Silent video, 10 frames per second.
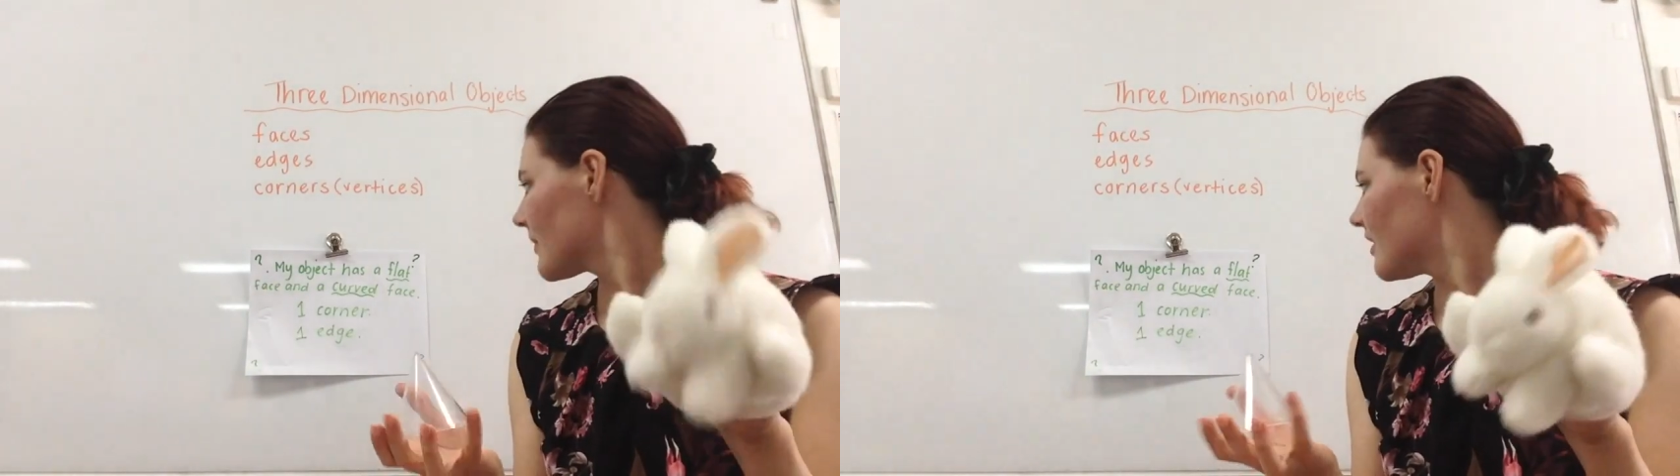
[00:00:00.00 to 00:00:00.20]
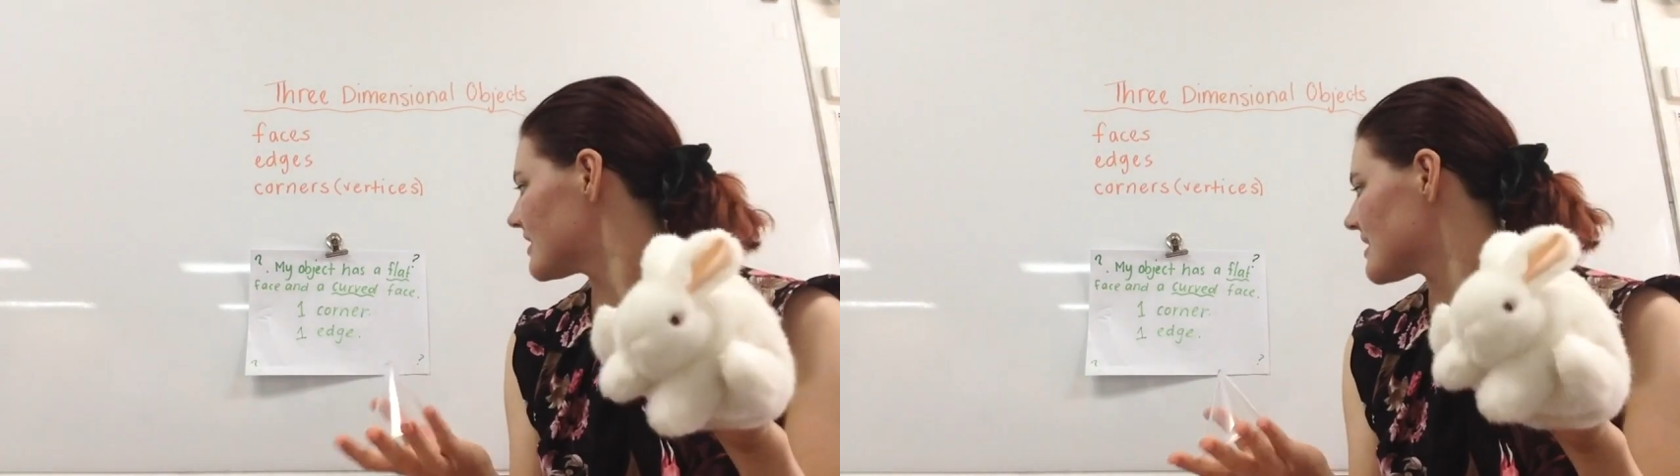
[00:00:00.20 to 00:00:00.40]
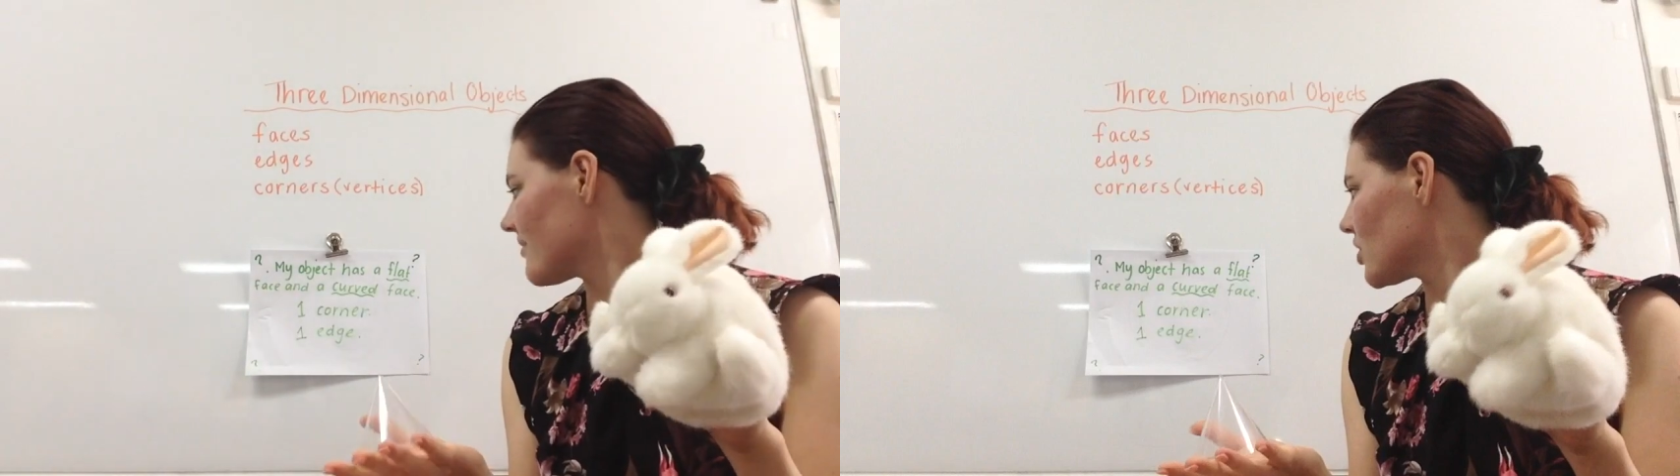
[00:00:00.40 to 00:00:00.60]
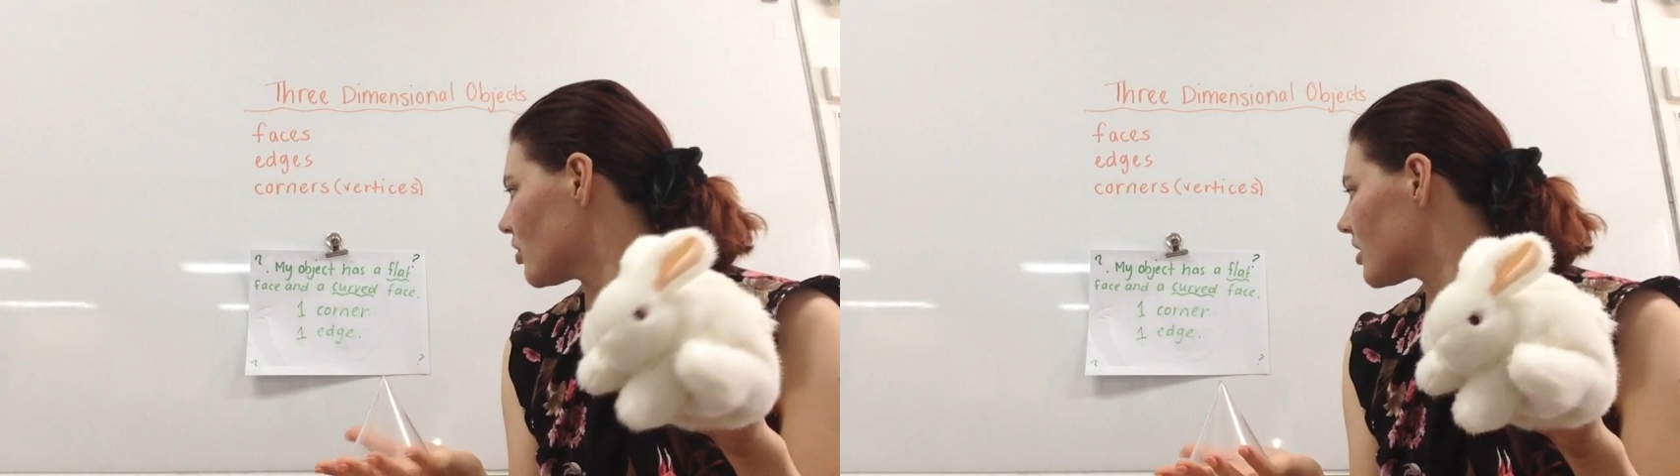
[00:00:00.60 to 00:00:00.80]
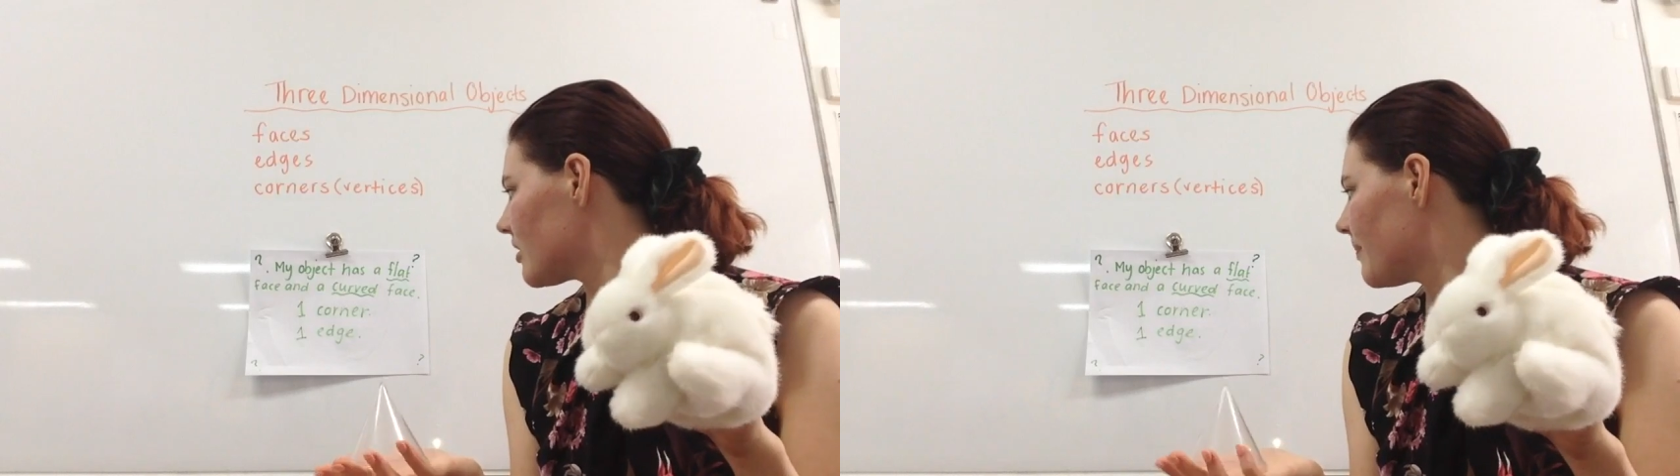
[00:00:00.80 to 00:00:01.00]
Let's have a
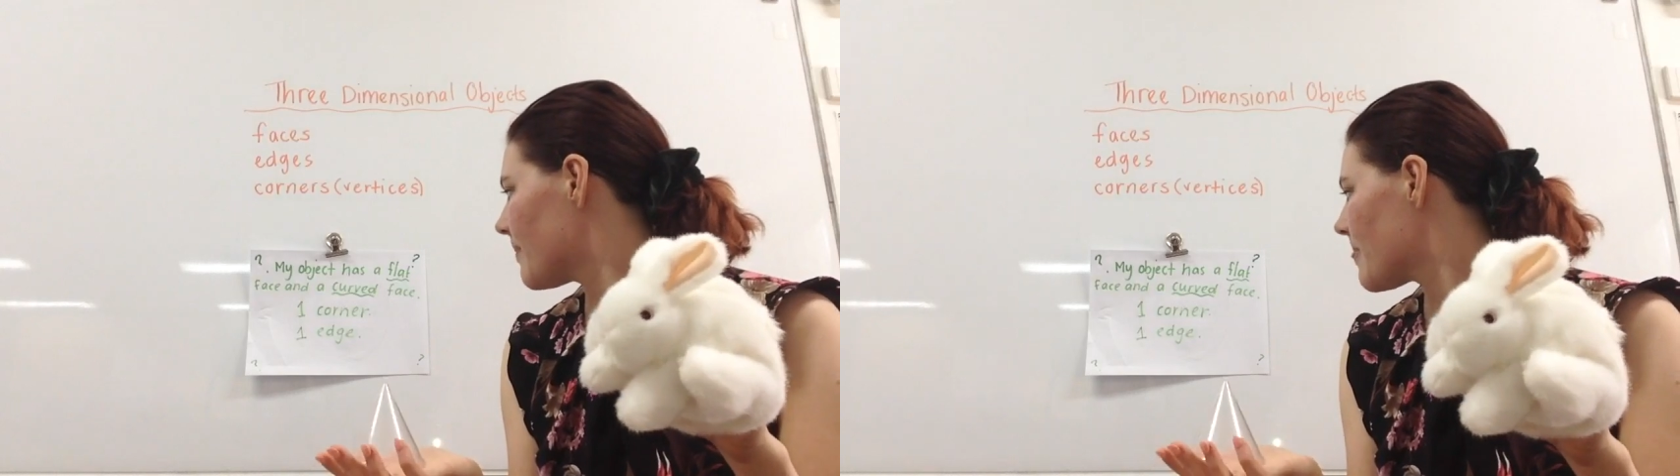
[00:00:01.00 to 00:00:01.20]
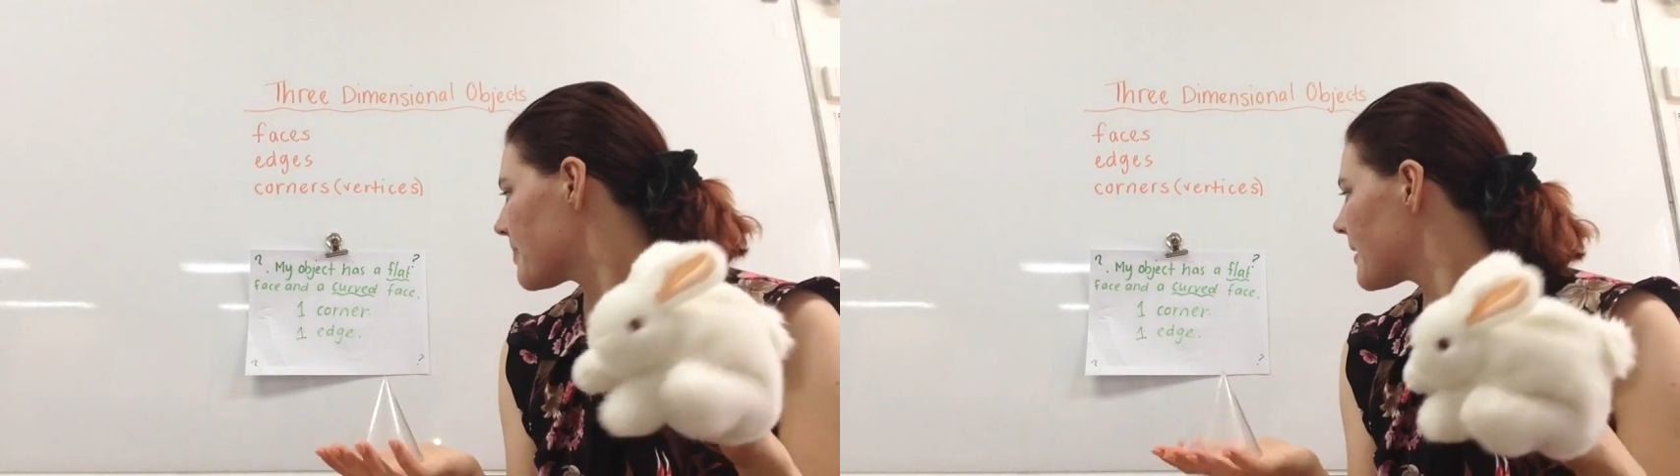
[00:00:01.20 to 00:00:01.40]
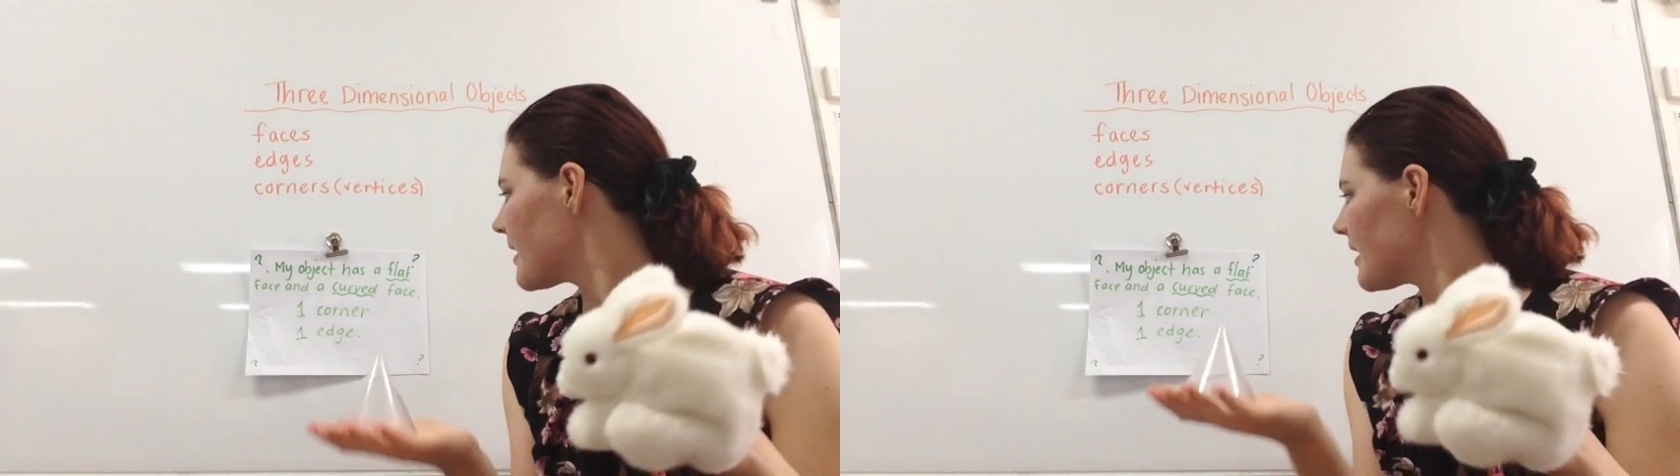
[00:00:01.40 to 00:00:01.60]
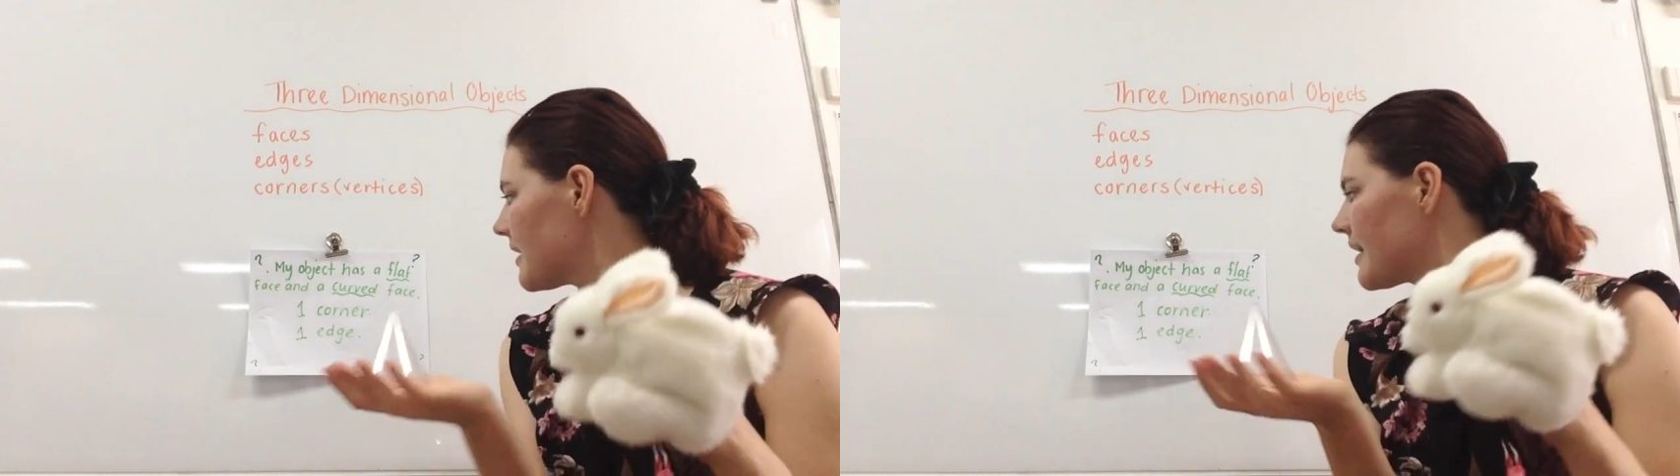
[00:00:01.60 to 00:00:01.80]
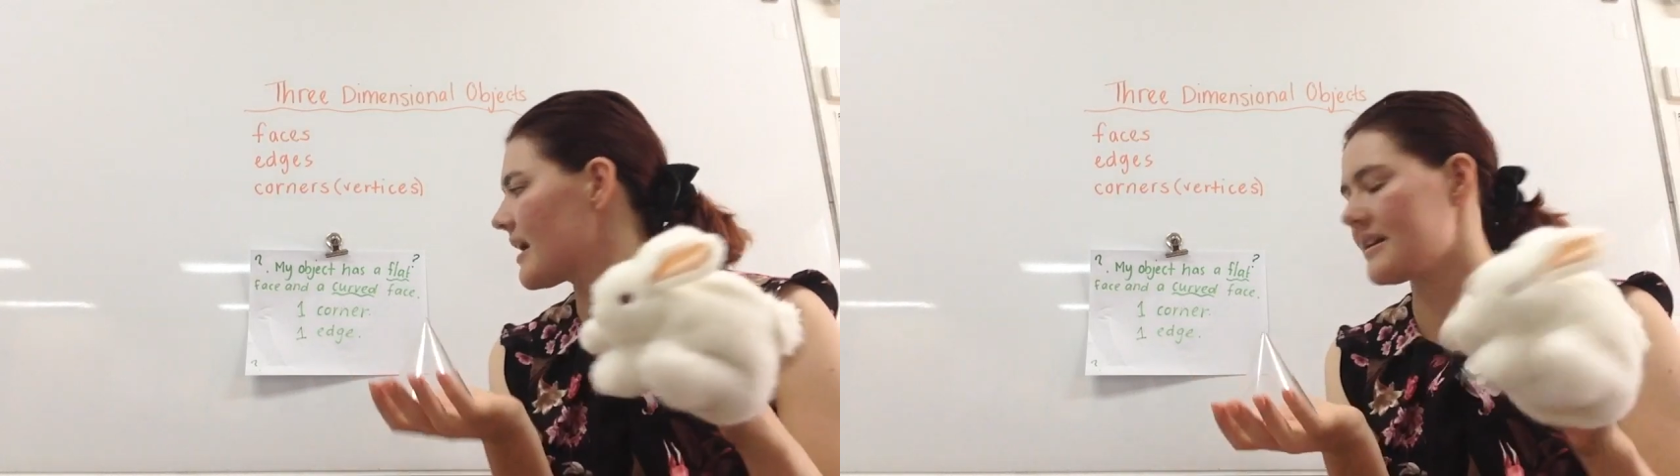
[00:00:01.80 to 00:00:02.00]
look.
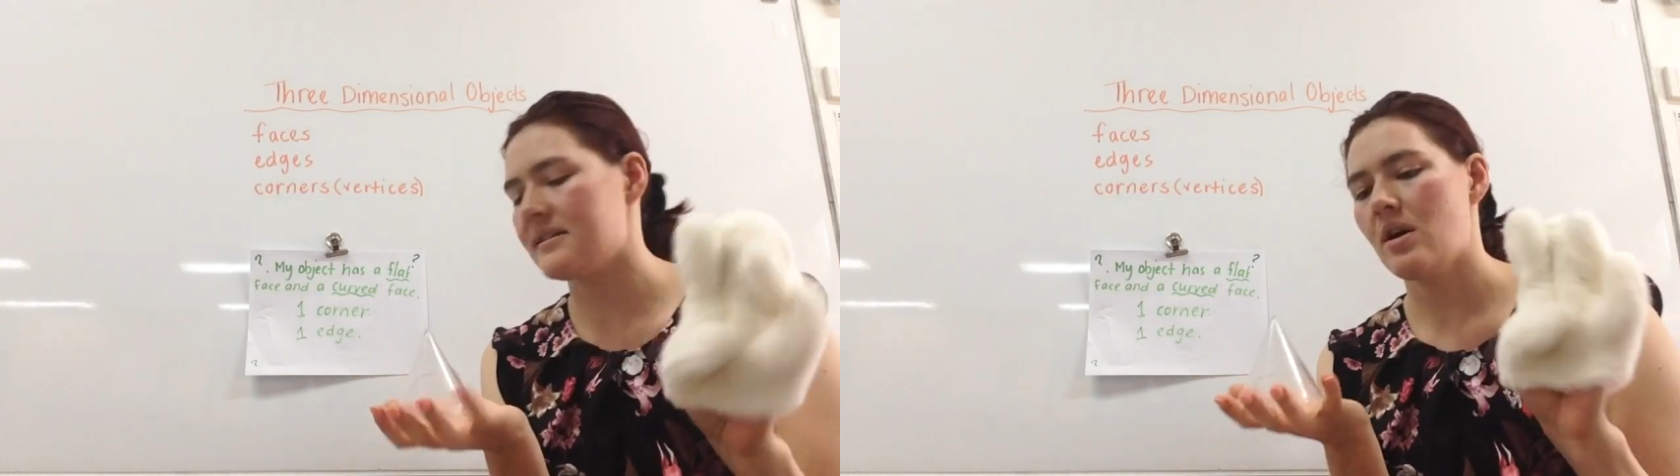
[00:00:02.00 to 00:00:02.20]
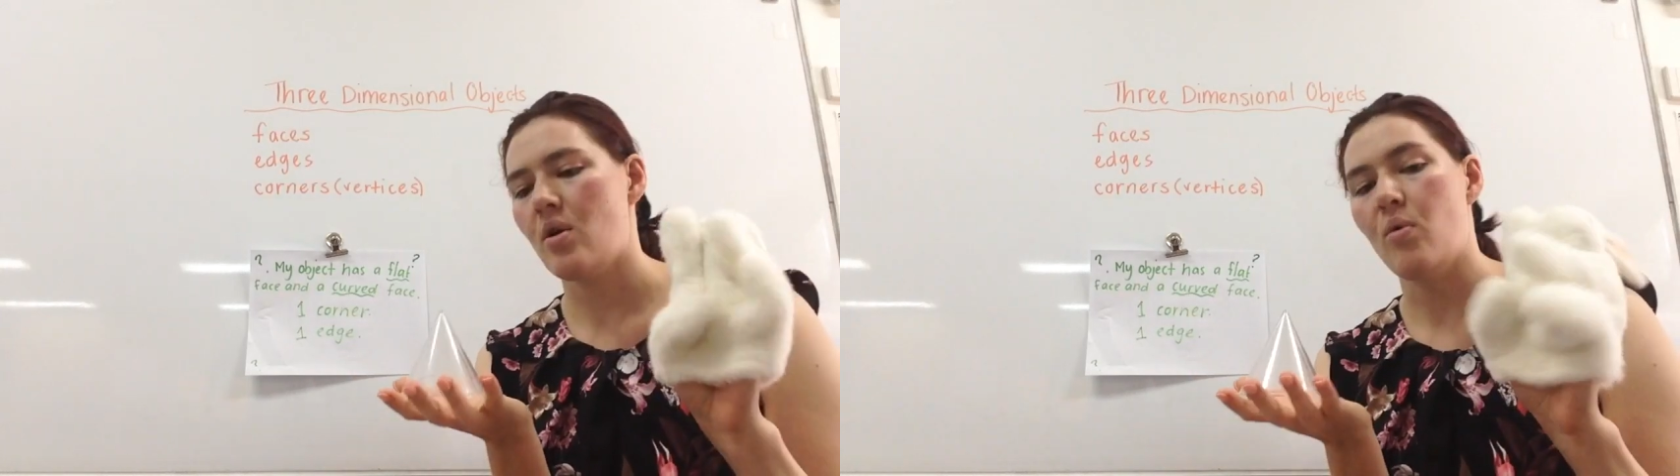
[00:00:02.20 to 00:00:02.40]
It has